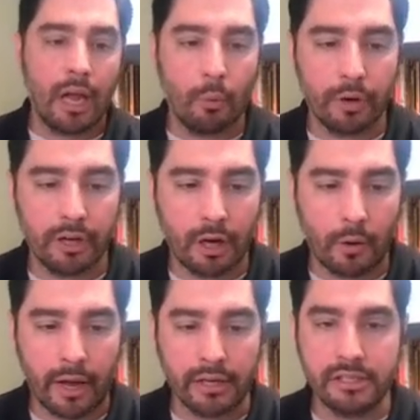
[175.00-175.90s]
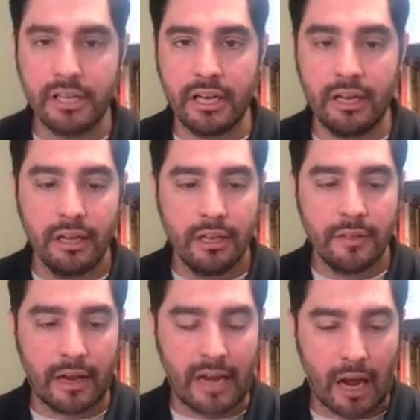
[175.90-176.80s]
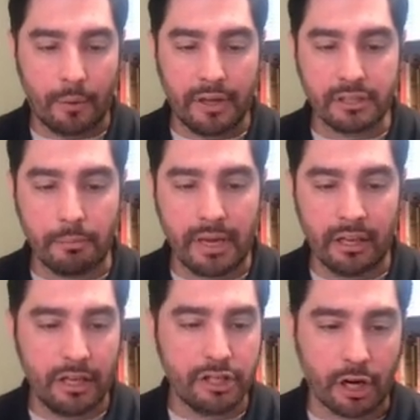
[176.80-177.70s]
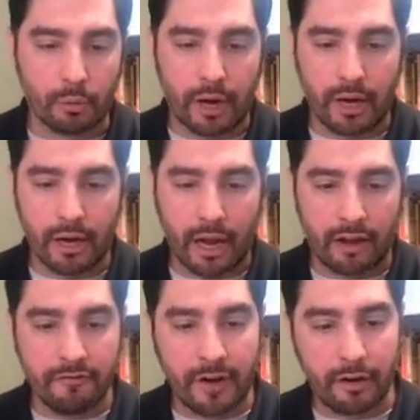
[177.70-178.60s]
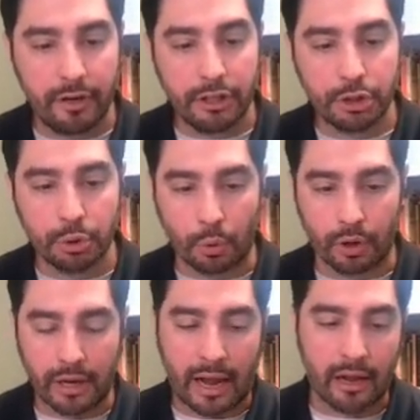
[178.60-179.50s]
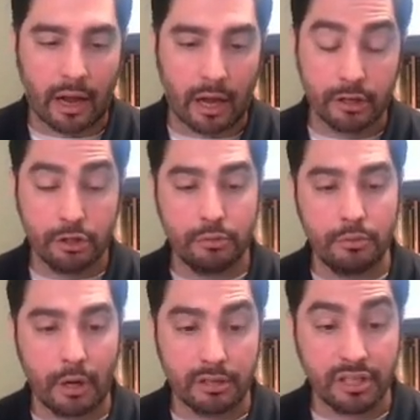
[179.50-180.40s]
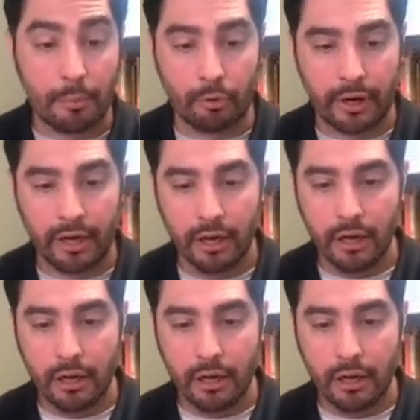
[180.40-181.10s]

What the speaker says: And we're going to go ahead and see that now it's immediately generating a very short a summary